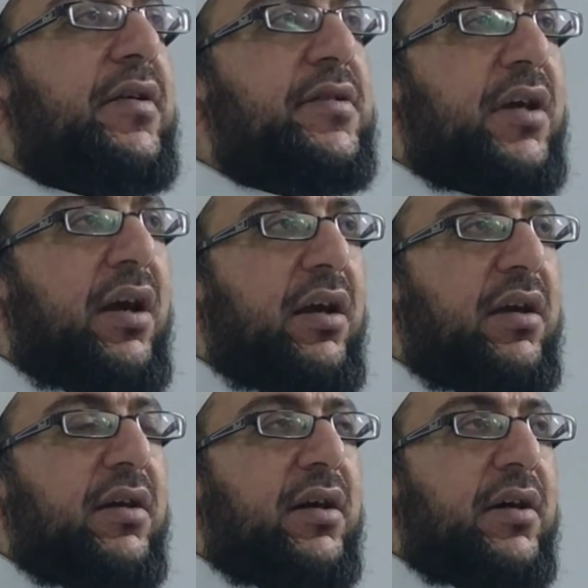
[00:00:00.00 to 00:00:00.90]
a
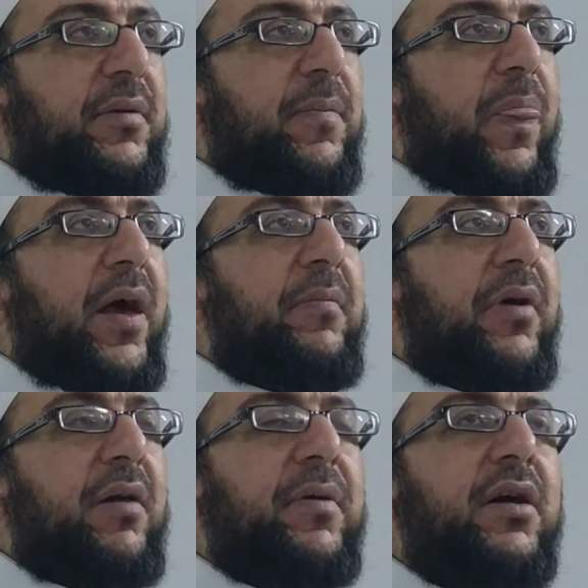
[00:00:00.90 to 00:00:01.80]

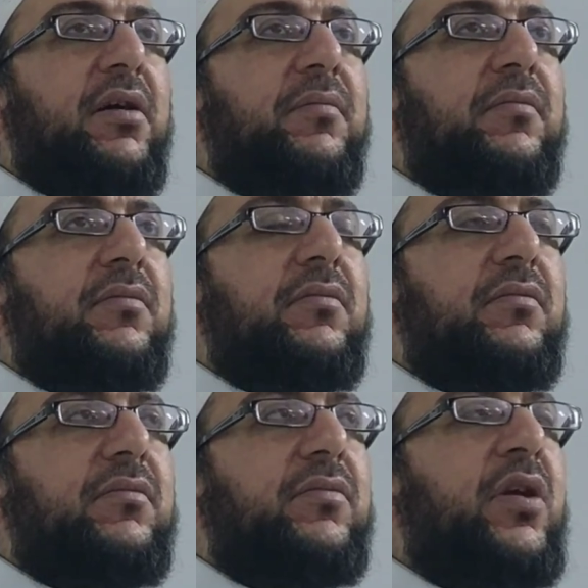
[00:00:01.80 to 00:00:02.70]
Berber,
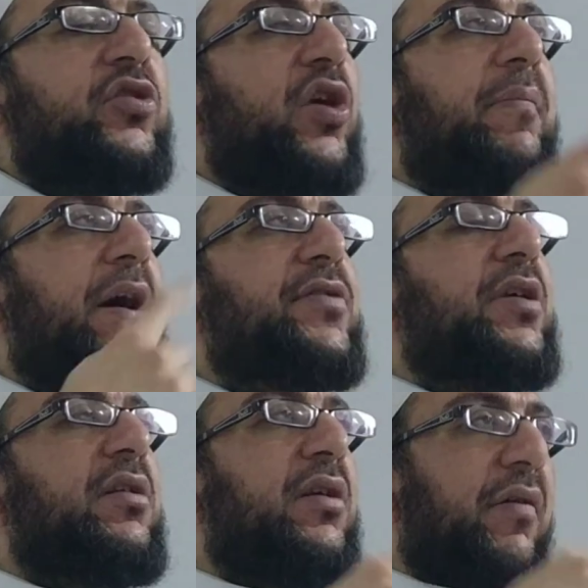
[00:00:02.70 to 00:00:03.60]
there's an
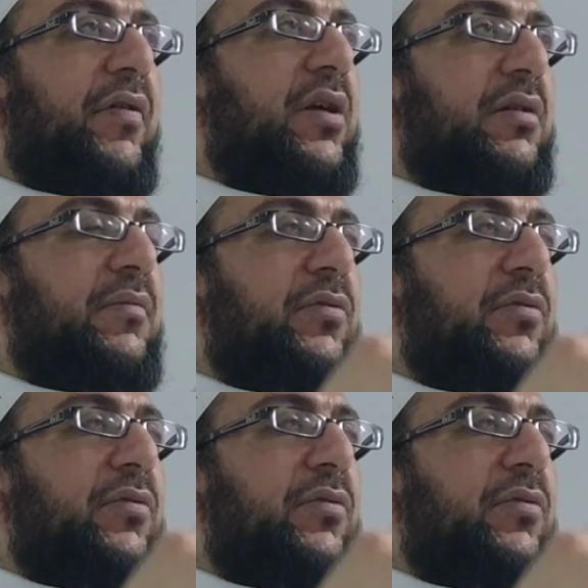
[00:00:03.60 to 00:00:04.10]
Abbasid governor, newly